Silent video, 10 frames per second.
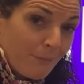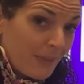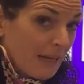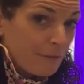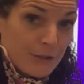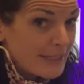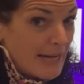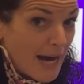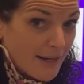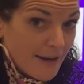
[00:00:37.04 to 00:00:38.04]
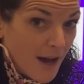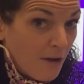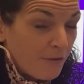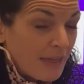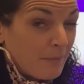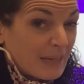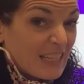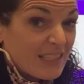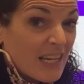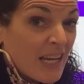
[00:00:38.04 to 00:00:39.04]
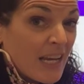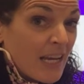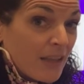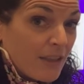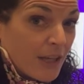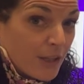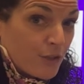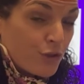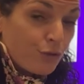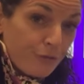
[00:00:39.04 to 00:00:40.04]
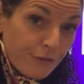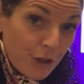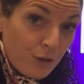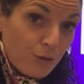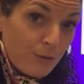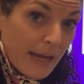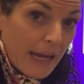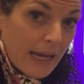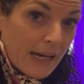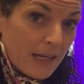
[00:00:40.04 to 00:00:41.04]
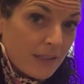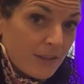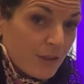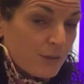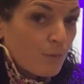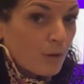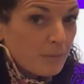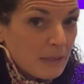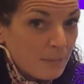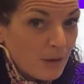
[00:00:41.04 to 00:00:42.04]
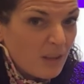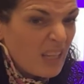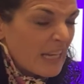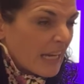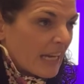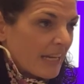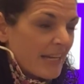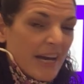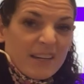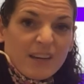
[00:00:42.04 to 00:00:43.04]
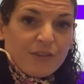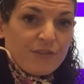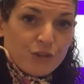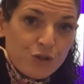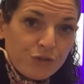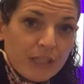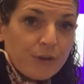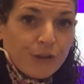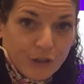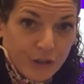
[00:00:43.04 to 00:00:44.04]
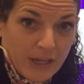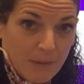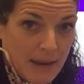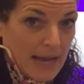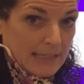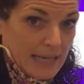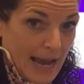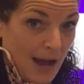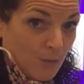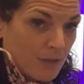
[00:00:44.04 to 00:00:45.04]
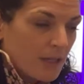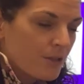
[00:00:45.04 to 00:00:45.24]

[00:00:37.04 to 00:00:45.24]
If there's not enough, that means there's too few and there's more people and not enough of the treat or the goodie to pass out.